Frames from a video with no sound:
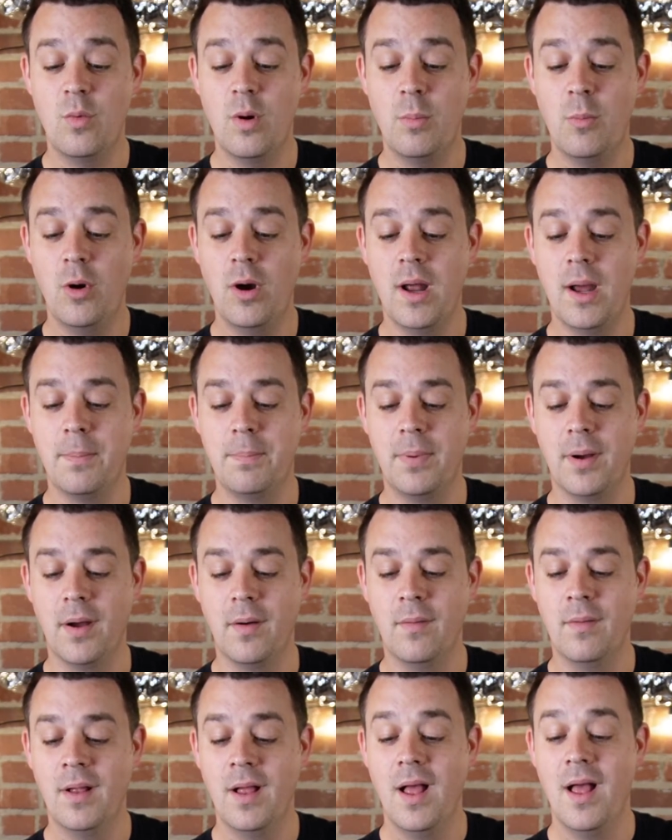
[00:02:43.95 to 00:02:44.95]
One more up
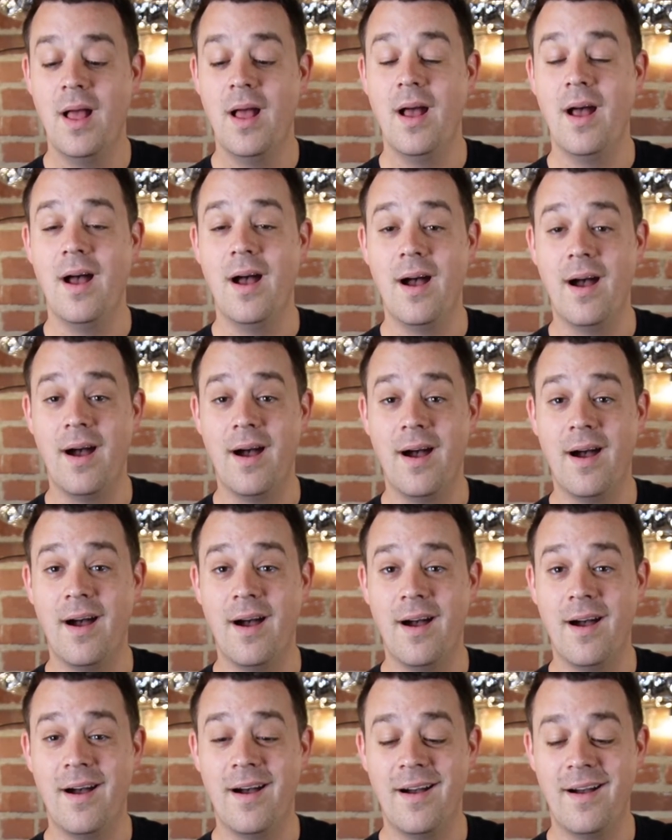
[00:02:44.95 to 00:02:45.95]
bow,
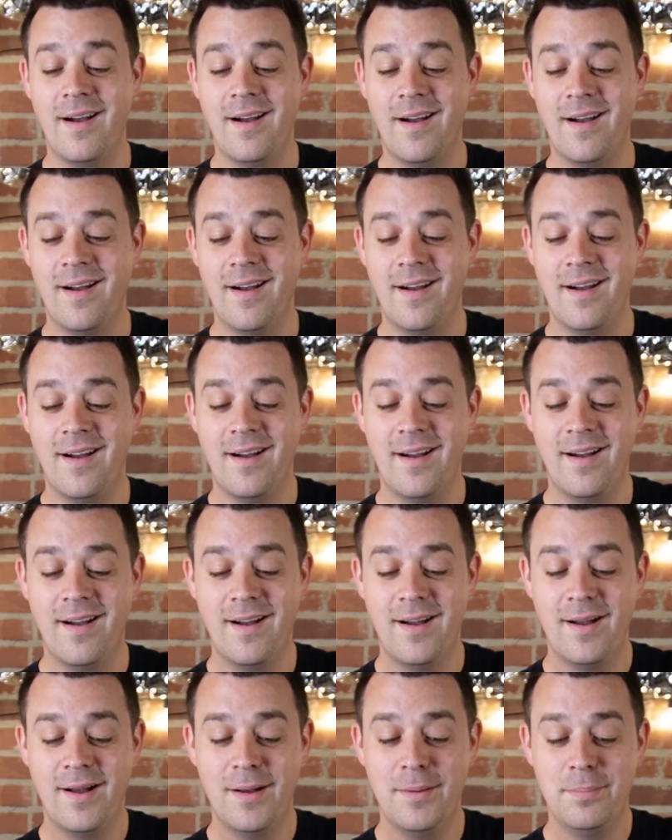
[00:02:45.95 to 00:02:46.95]

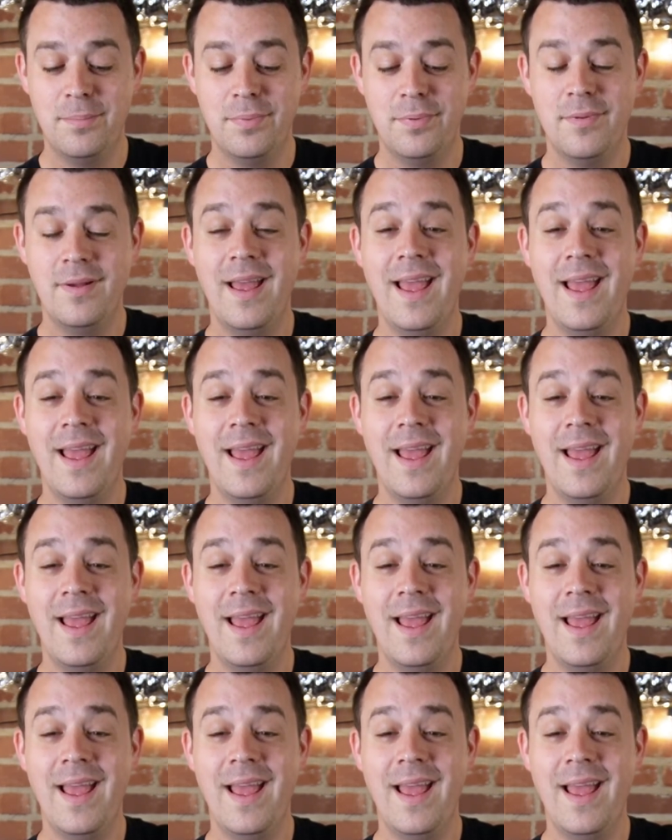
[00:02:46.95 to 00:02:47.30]
up